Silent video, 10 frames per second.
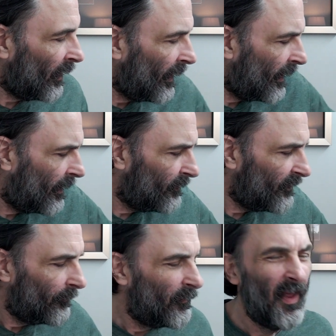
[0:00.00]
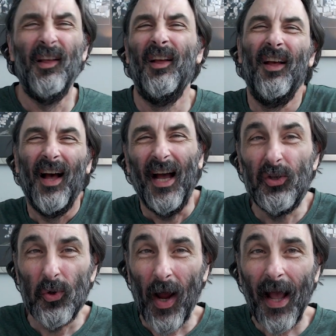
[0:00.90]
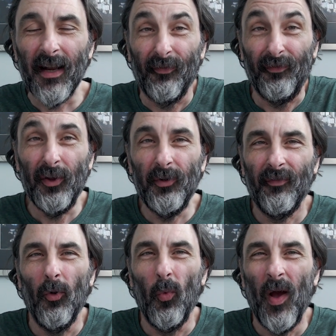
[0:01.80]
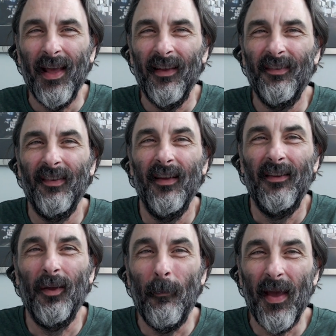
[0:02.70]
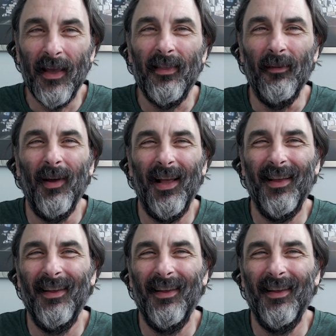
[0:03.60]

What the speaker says: And I tried a few different ways to make them.